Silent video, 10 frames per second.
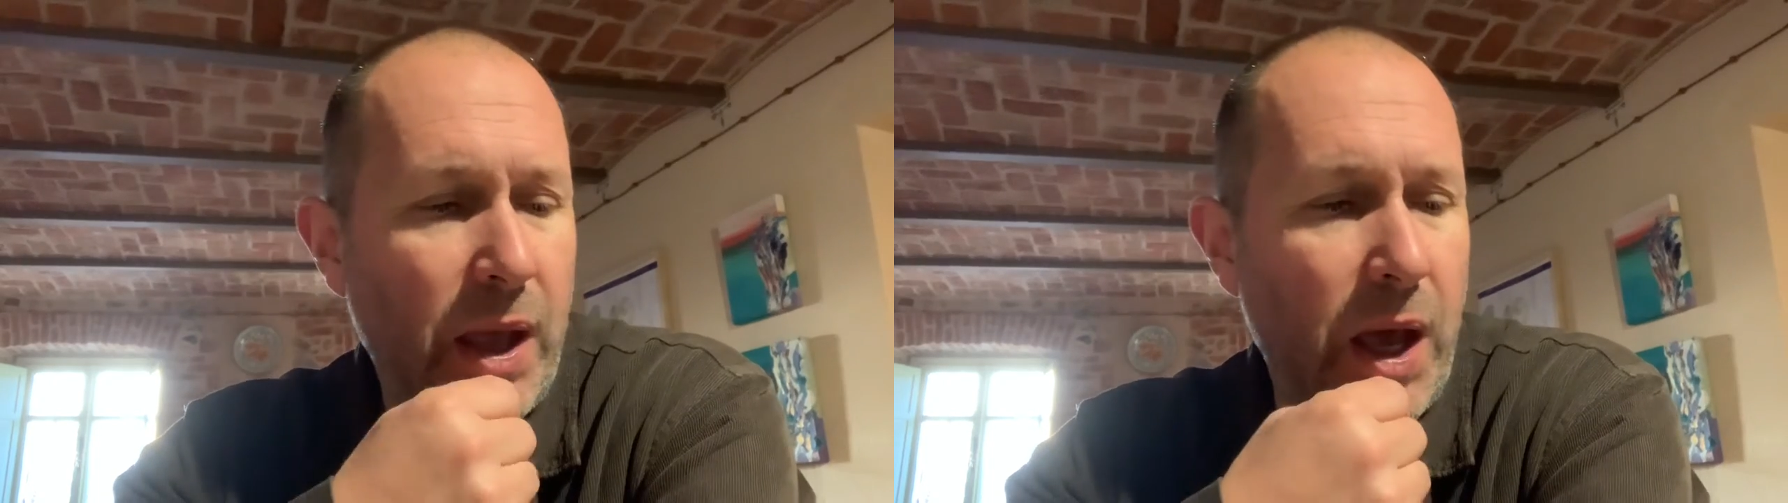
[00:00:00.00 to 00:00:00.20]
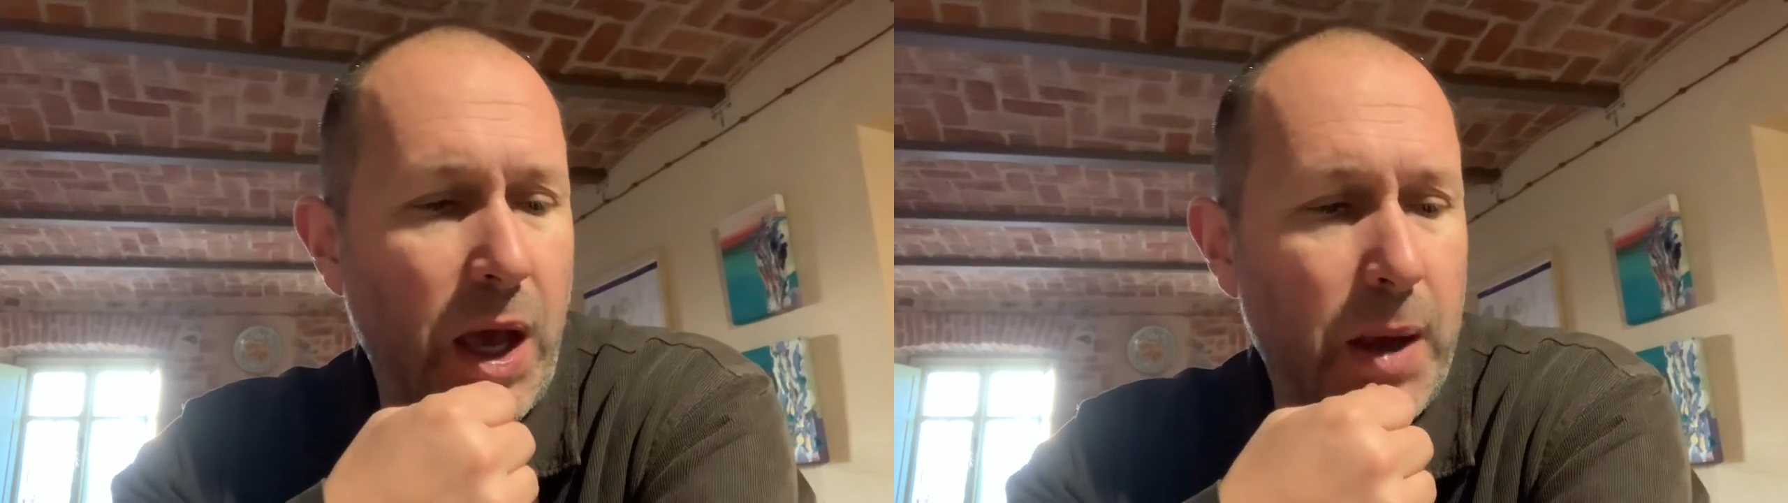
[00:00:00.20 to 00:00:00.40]

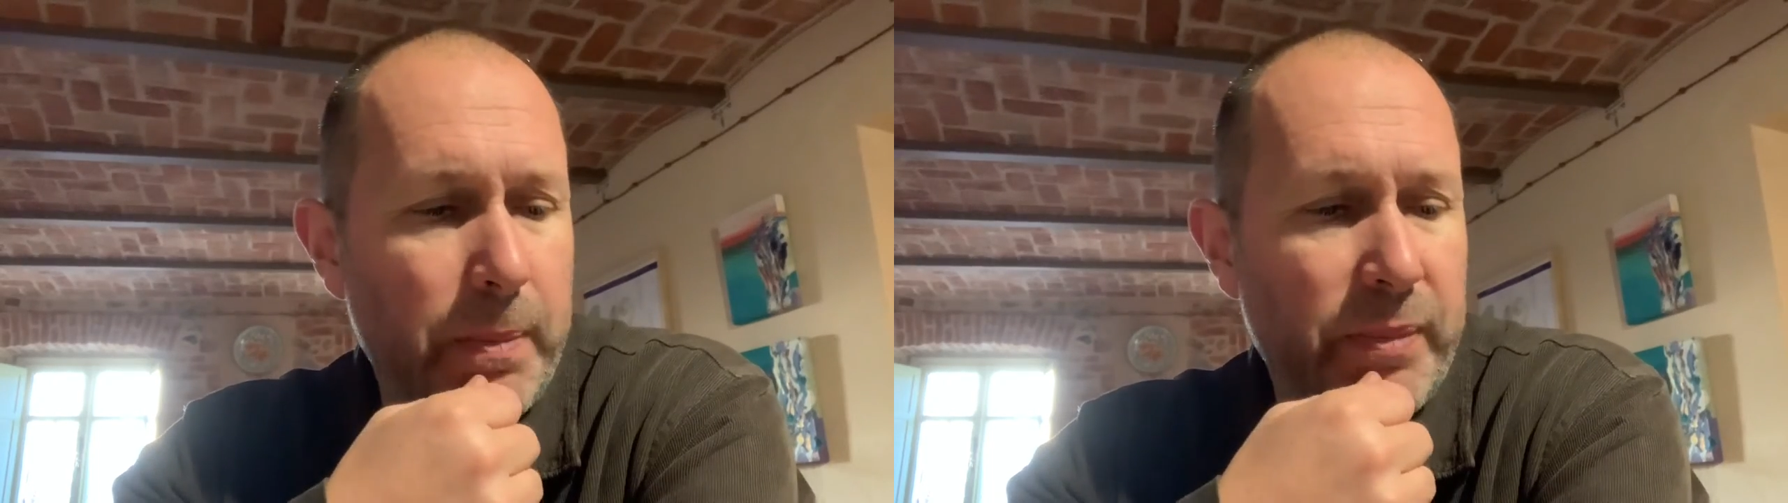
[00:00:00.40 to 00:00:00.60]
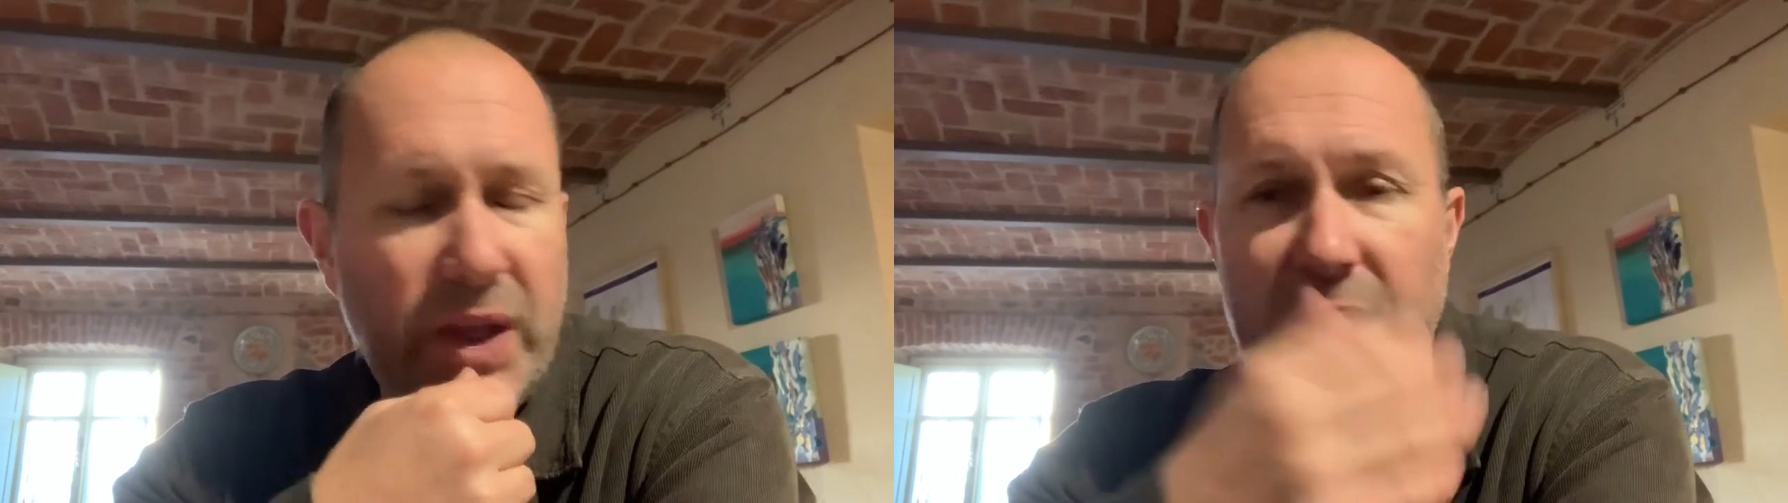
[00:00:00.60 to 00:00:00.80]

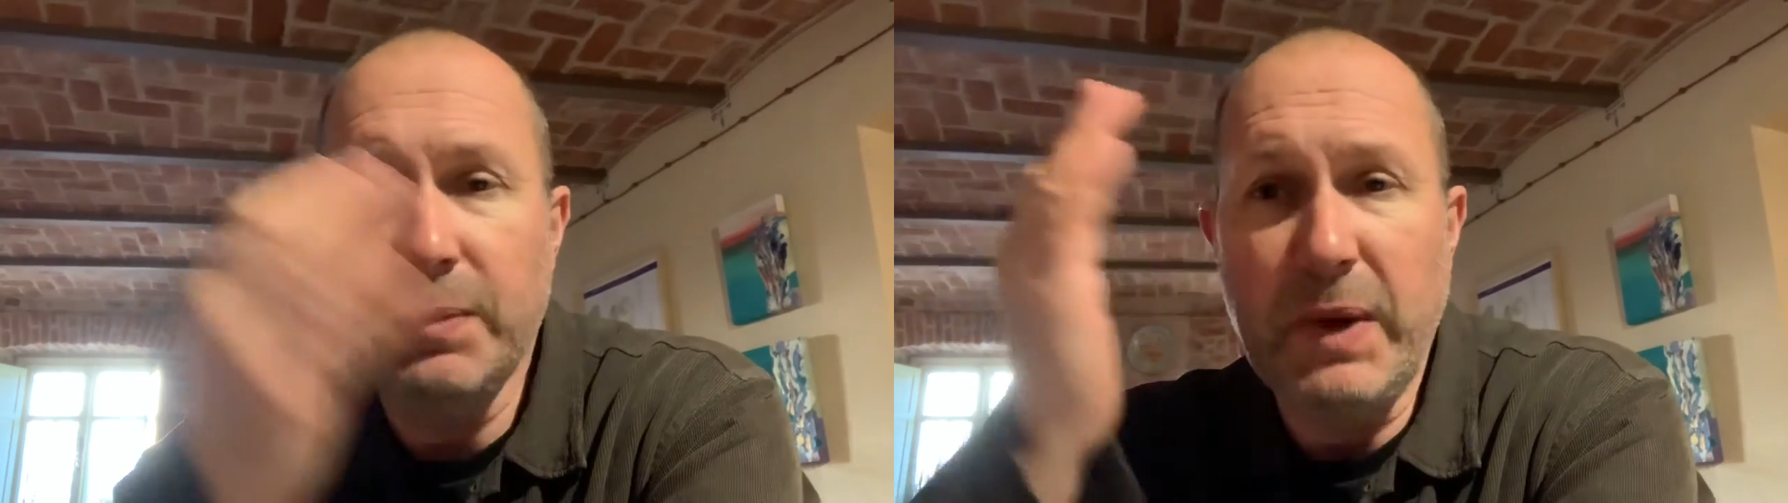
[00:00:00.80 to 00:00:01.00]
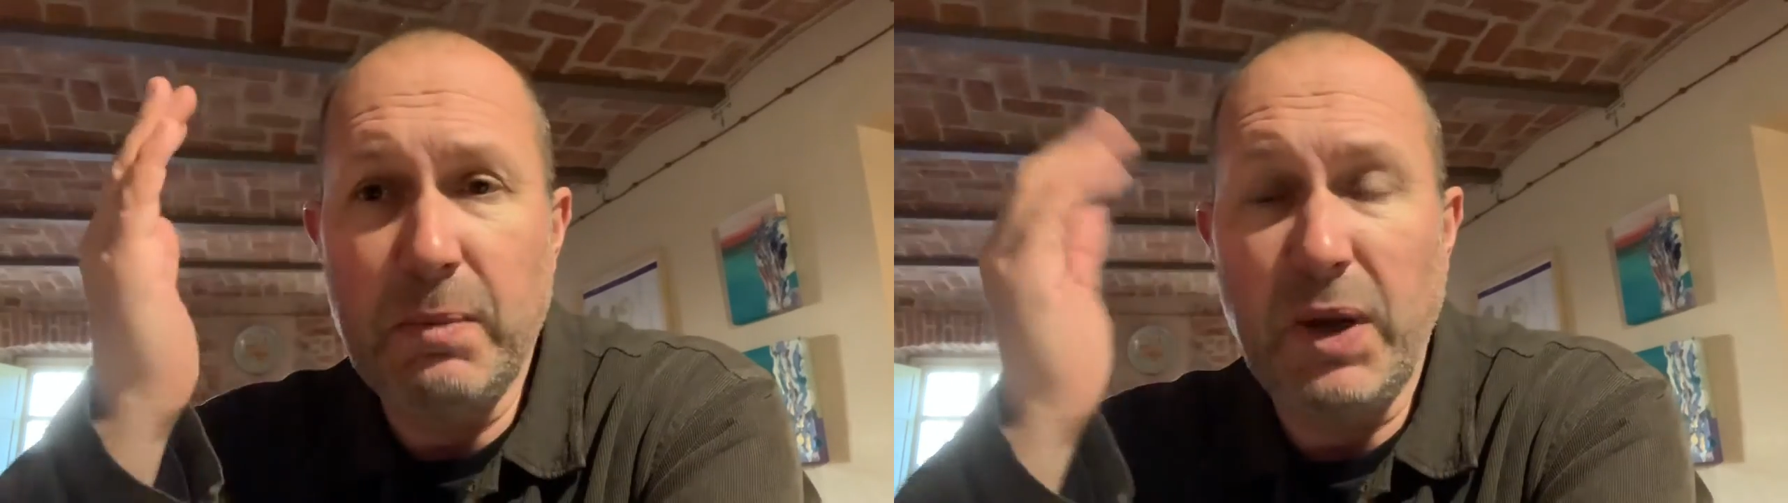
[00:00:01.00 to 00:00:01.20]
And it's
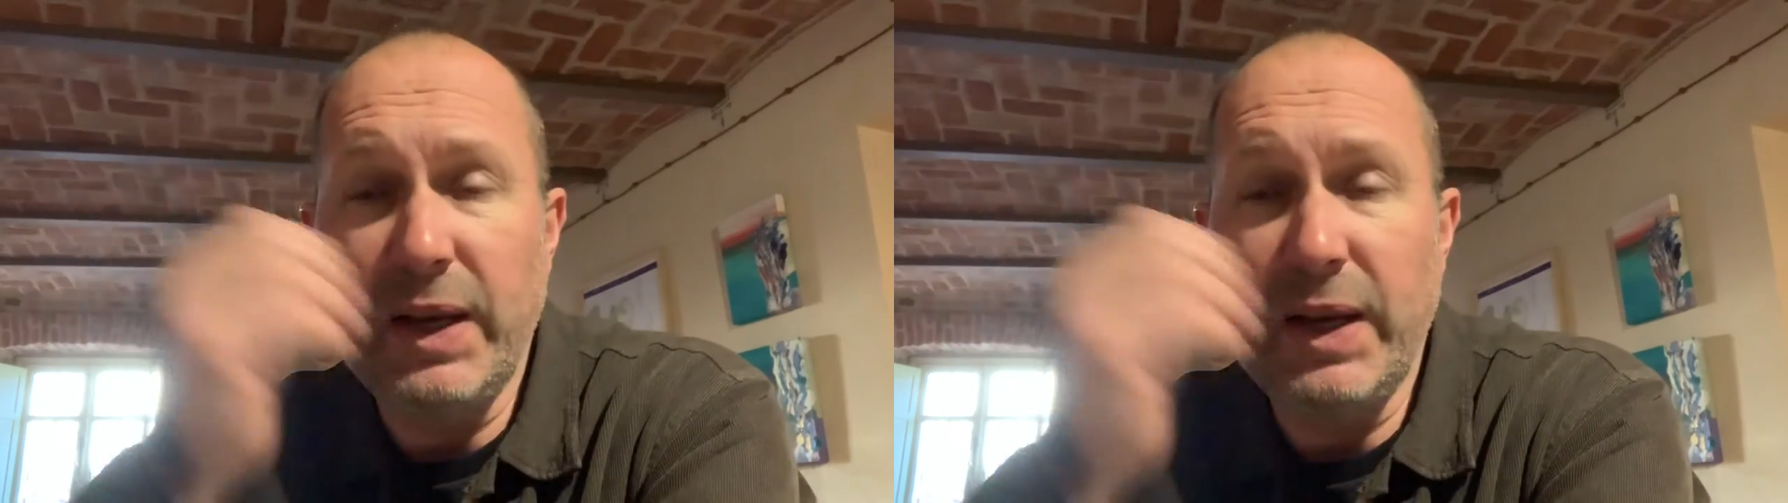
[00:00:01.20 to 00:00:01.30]
made by